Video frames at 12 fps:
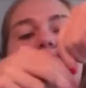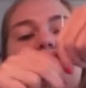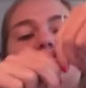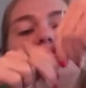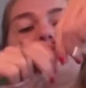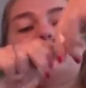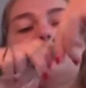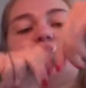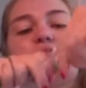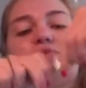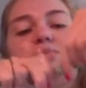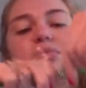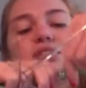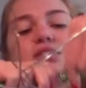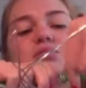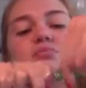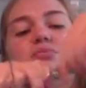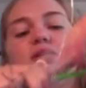just kind of twist
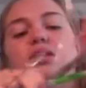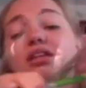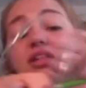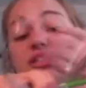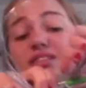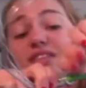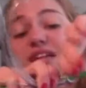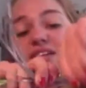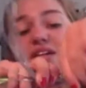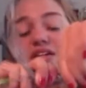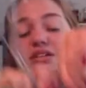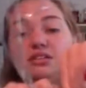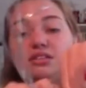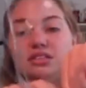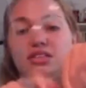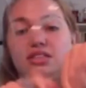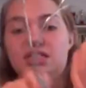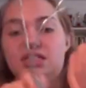them a little tighter
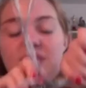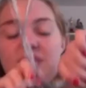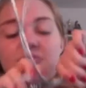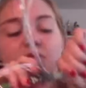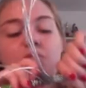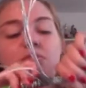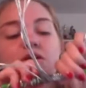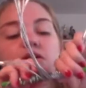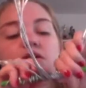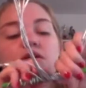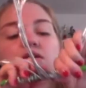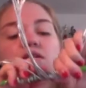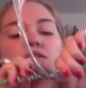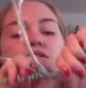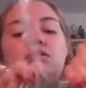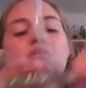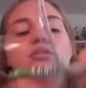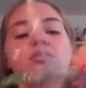to keep them
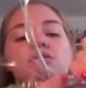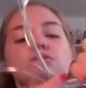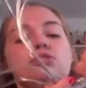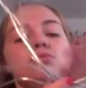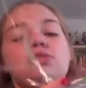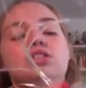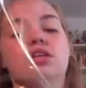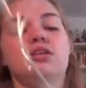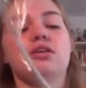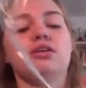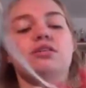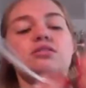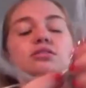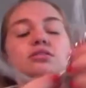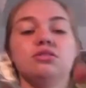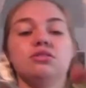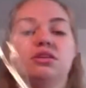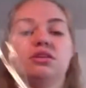close to each other
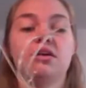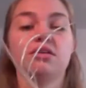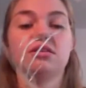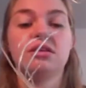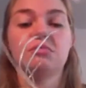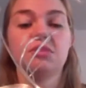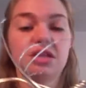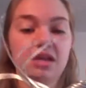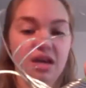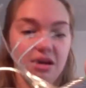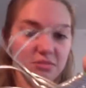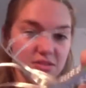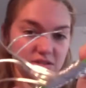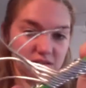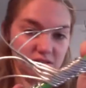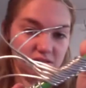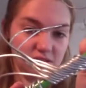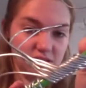so that there aren't that many gaps.
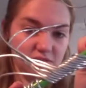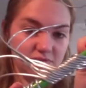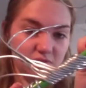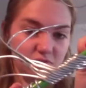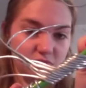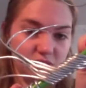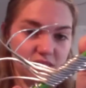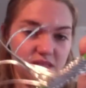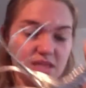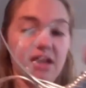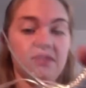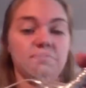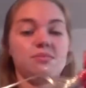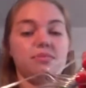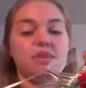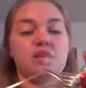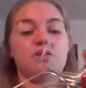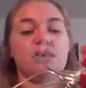You can see that.
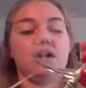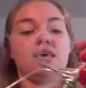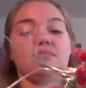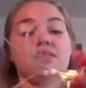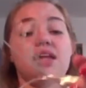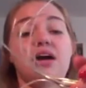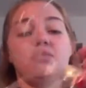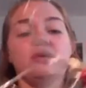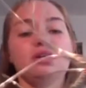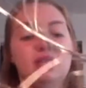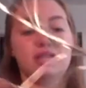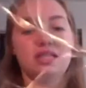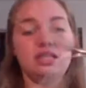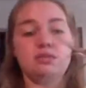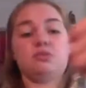Okay, now we're gonna keep